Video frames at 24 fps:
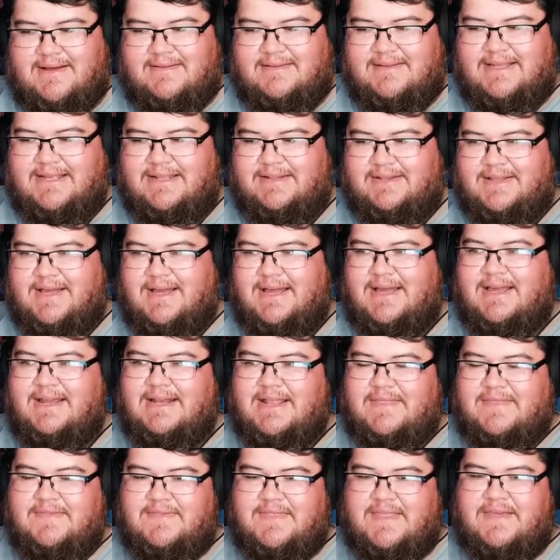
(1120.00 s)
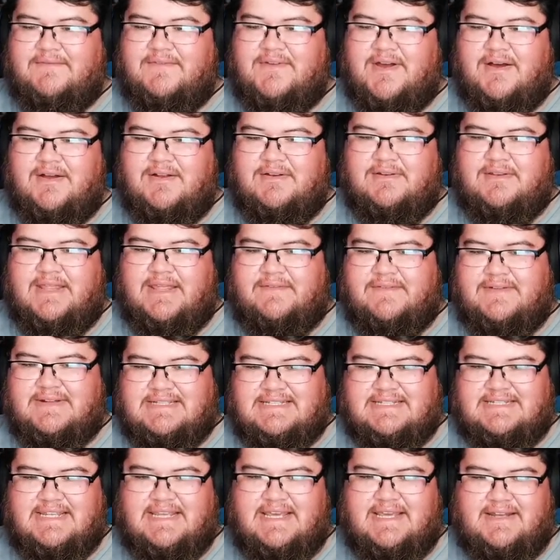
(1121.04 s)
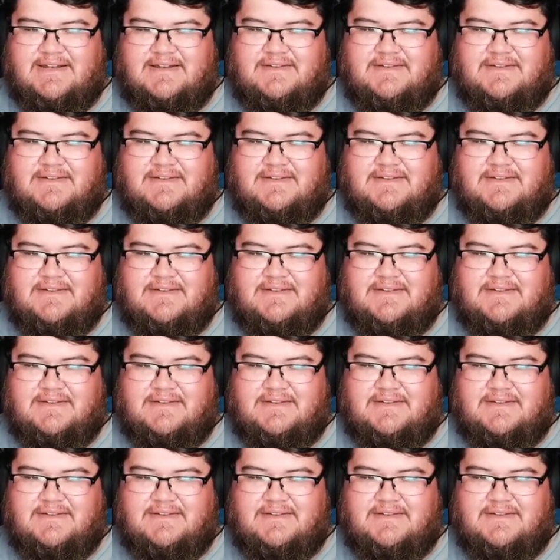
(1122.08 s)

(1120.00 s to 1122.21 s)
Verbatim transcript: that line. They've gone they've instead